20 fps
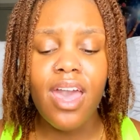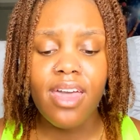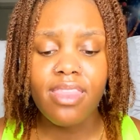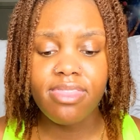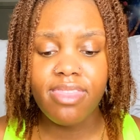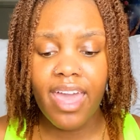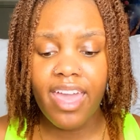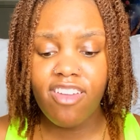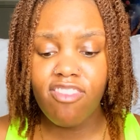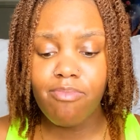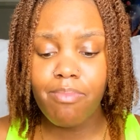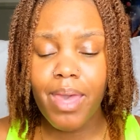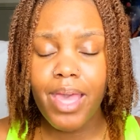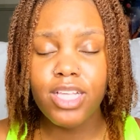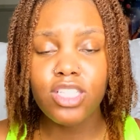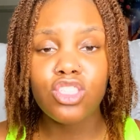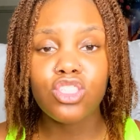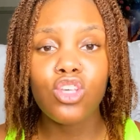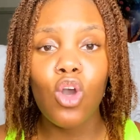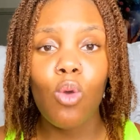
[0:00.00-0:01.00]
They've
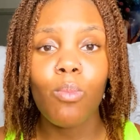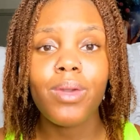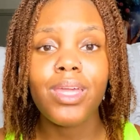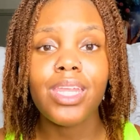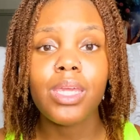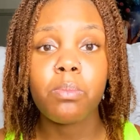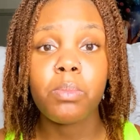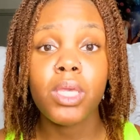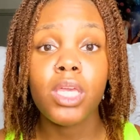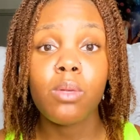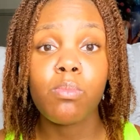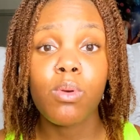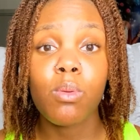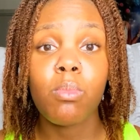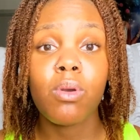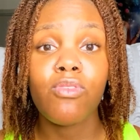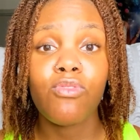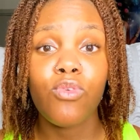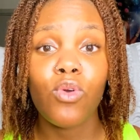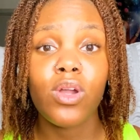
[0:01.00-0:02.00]
met so many people
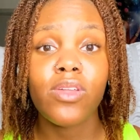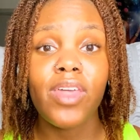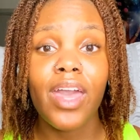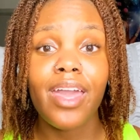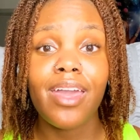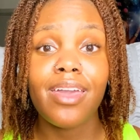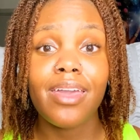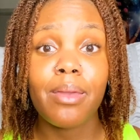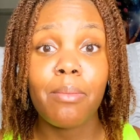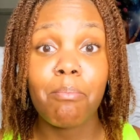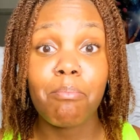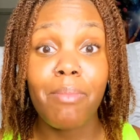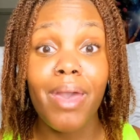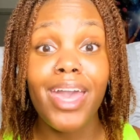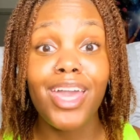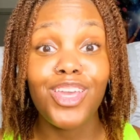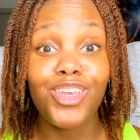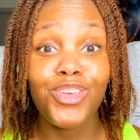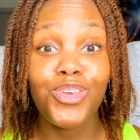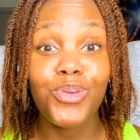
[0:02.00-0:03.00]
before they
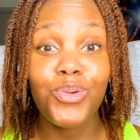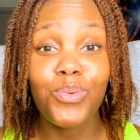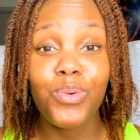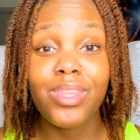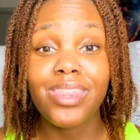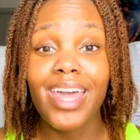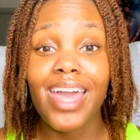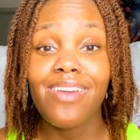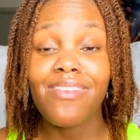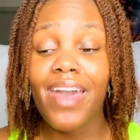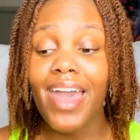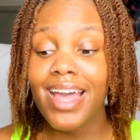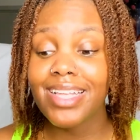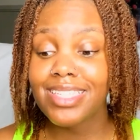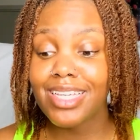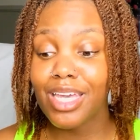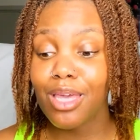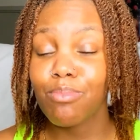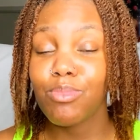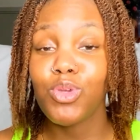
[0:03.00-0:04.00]
met you, and they've had
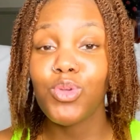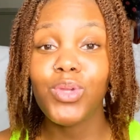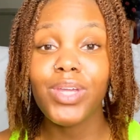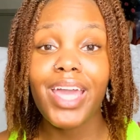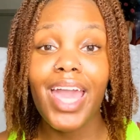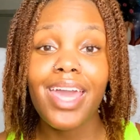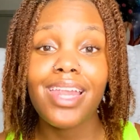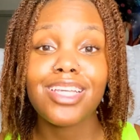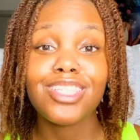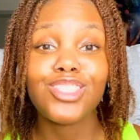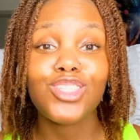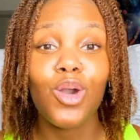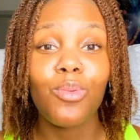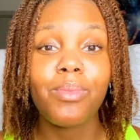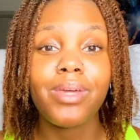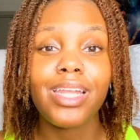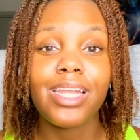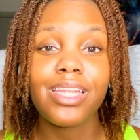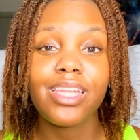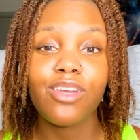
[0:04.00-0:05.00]
to communicate in so
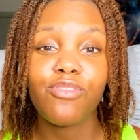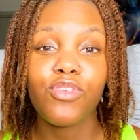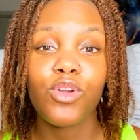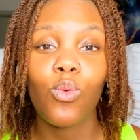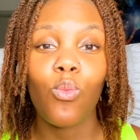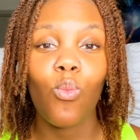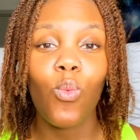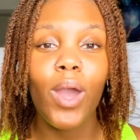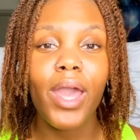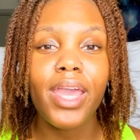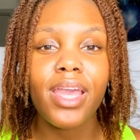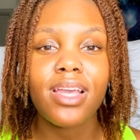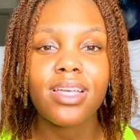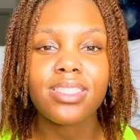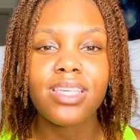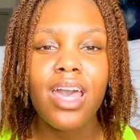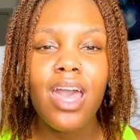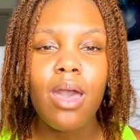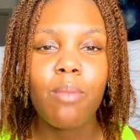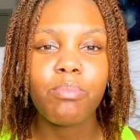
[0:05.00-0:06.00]
many different
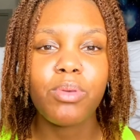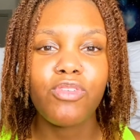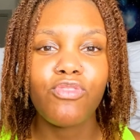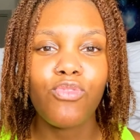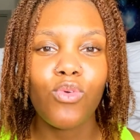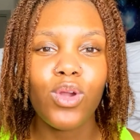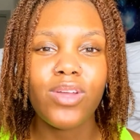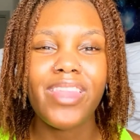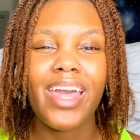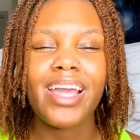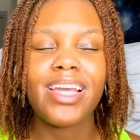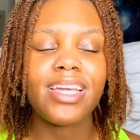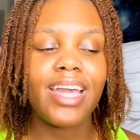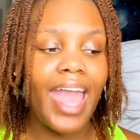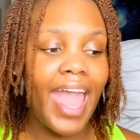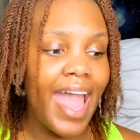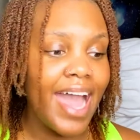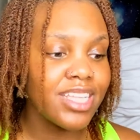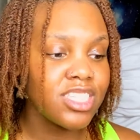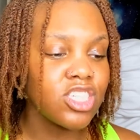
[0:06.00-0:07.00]
ways before they
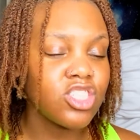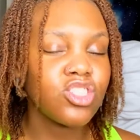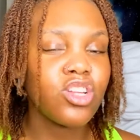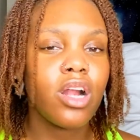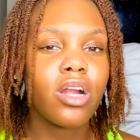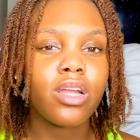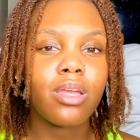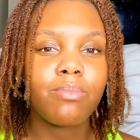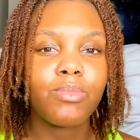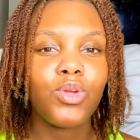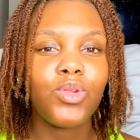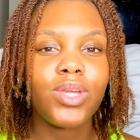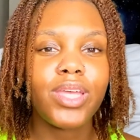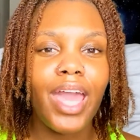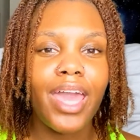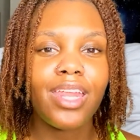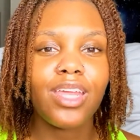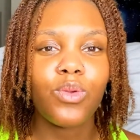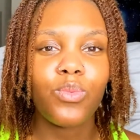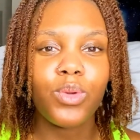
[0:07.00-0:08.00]
had to start
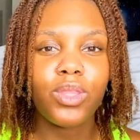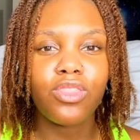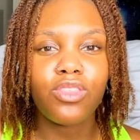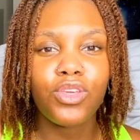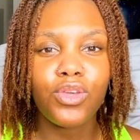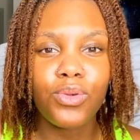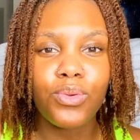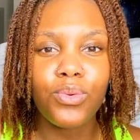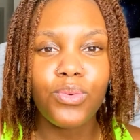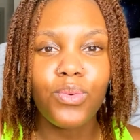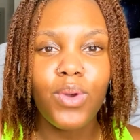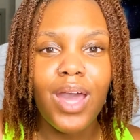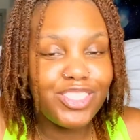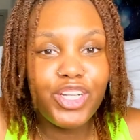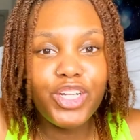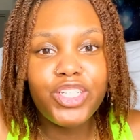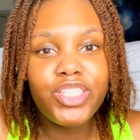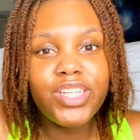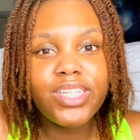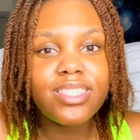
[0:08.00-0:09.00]
communicating with you.
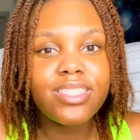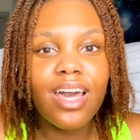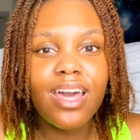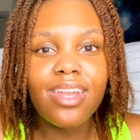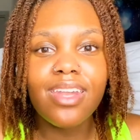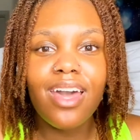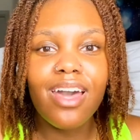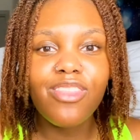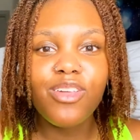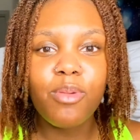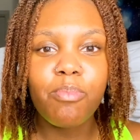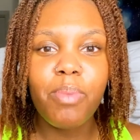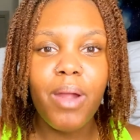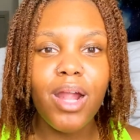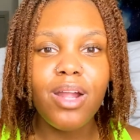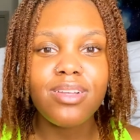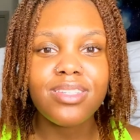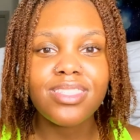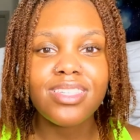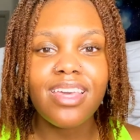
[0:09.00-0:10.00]
You're just another
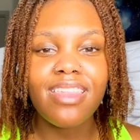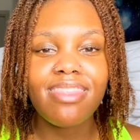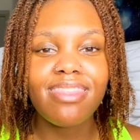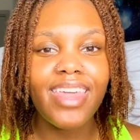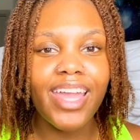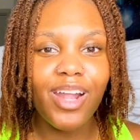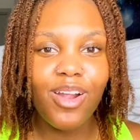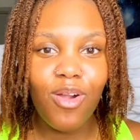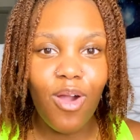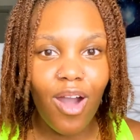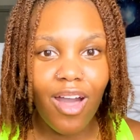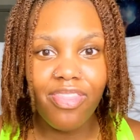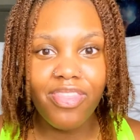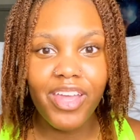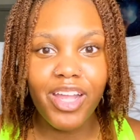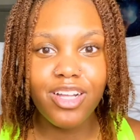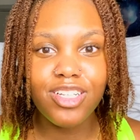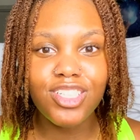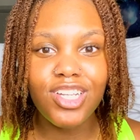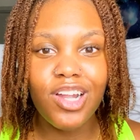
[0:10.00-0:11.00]
person. They're on
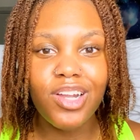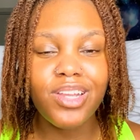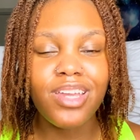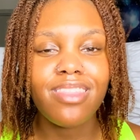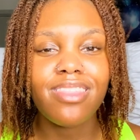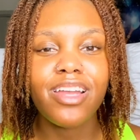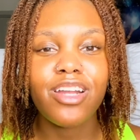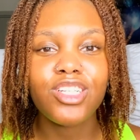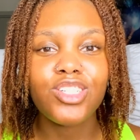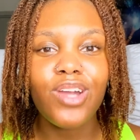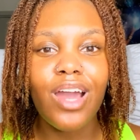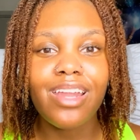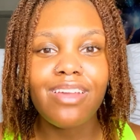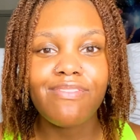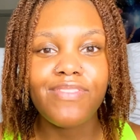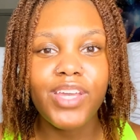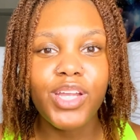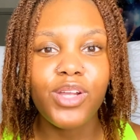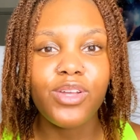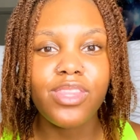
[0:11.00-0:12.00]
their journey. They're trying to
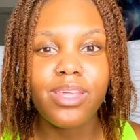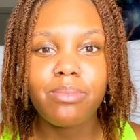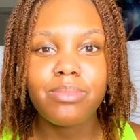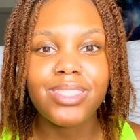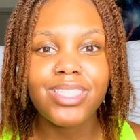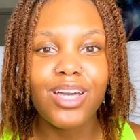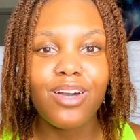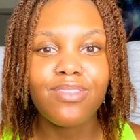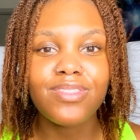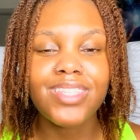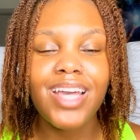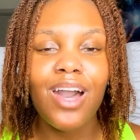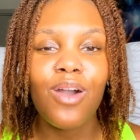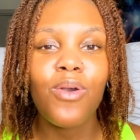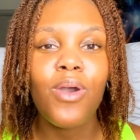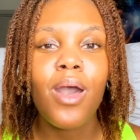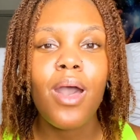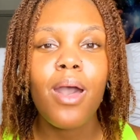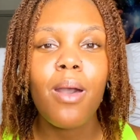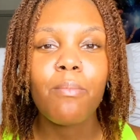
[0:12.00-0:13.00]
figure themselves
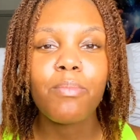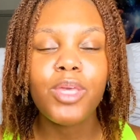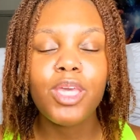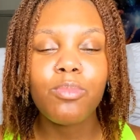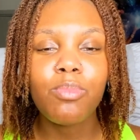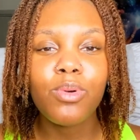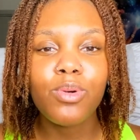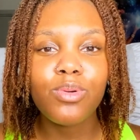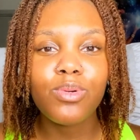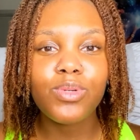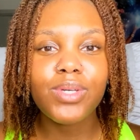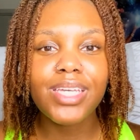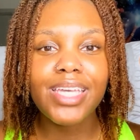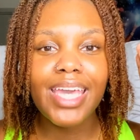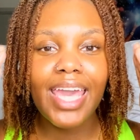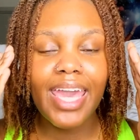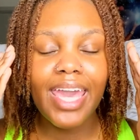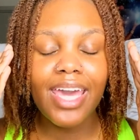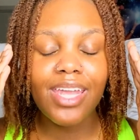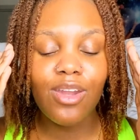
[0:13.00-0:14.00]
out. People
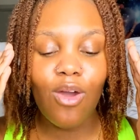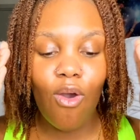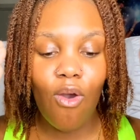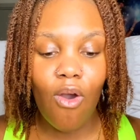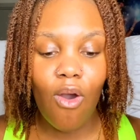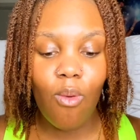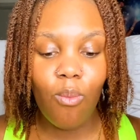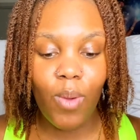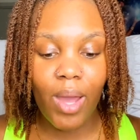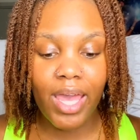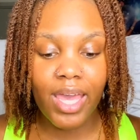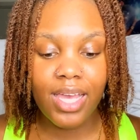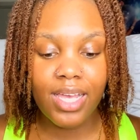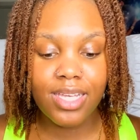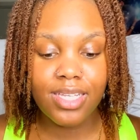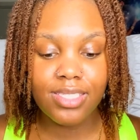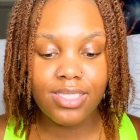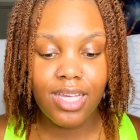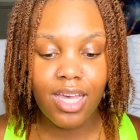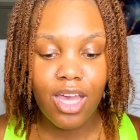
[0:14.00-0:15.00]
can't
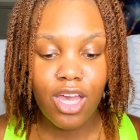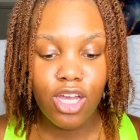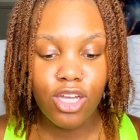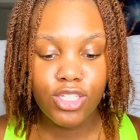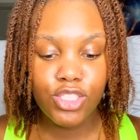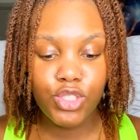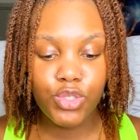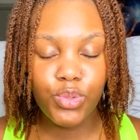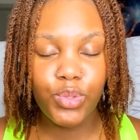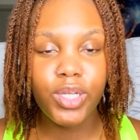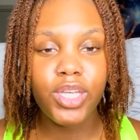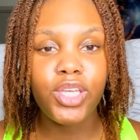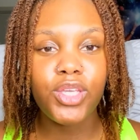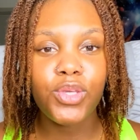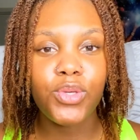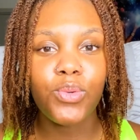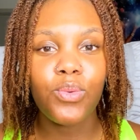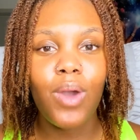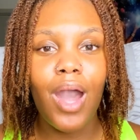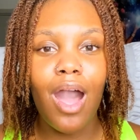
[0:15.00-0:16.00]
always treat
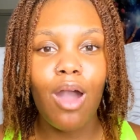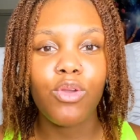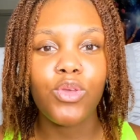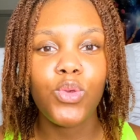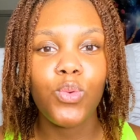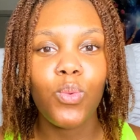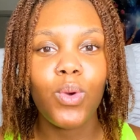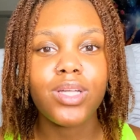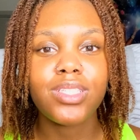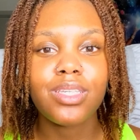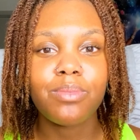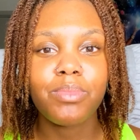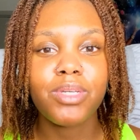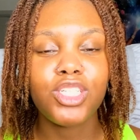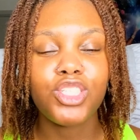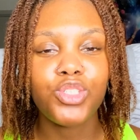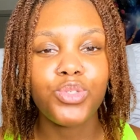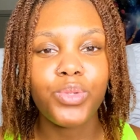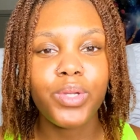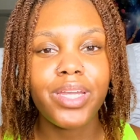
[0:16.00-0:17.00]
you how you want to
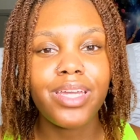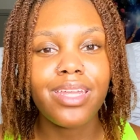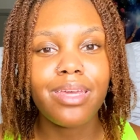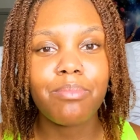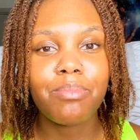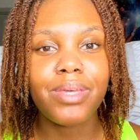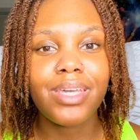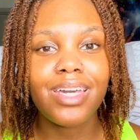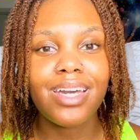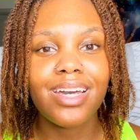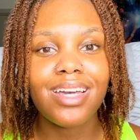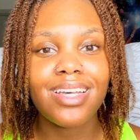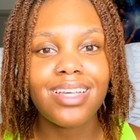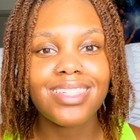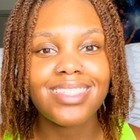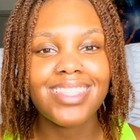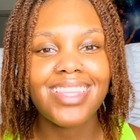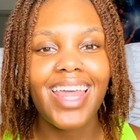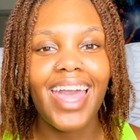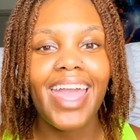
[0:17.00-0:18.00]
be treated
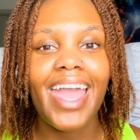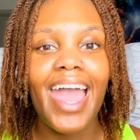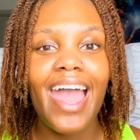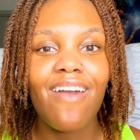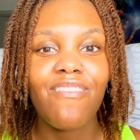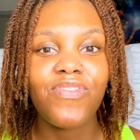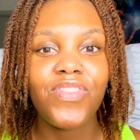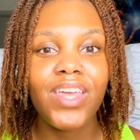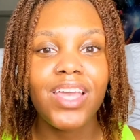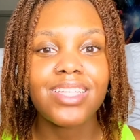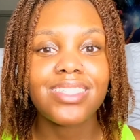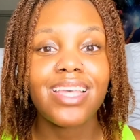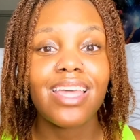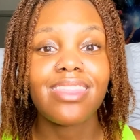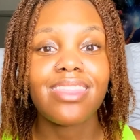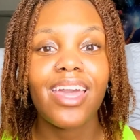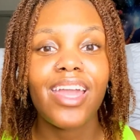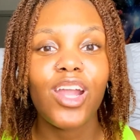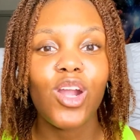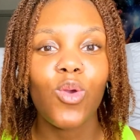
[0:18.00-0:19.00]
because they have things
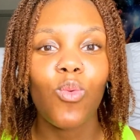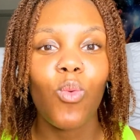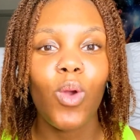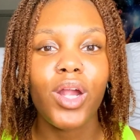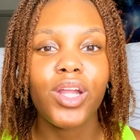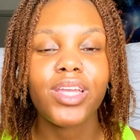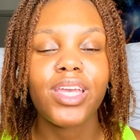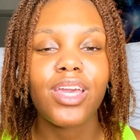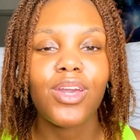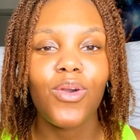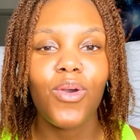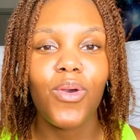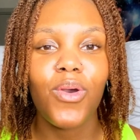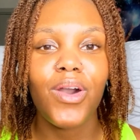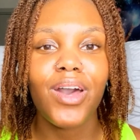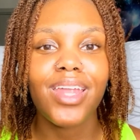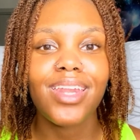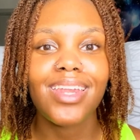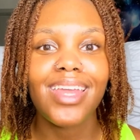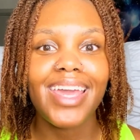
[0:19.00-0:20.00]
that they are working
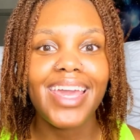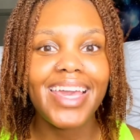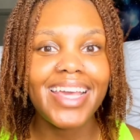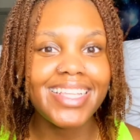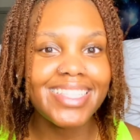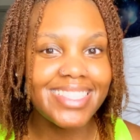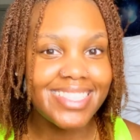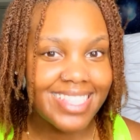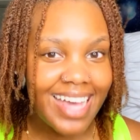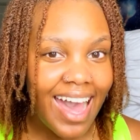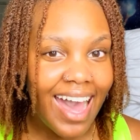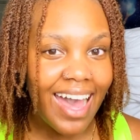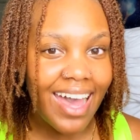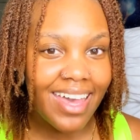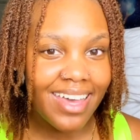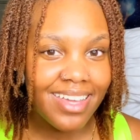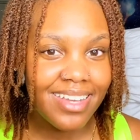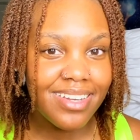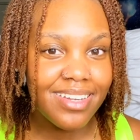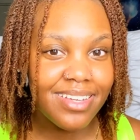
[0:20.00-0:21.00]
on
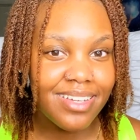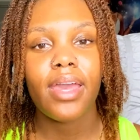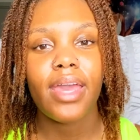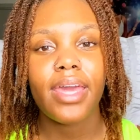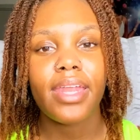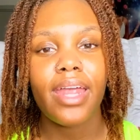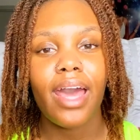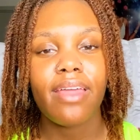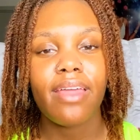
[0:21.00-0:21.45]
inside. And I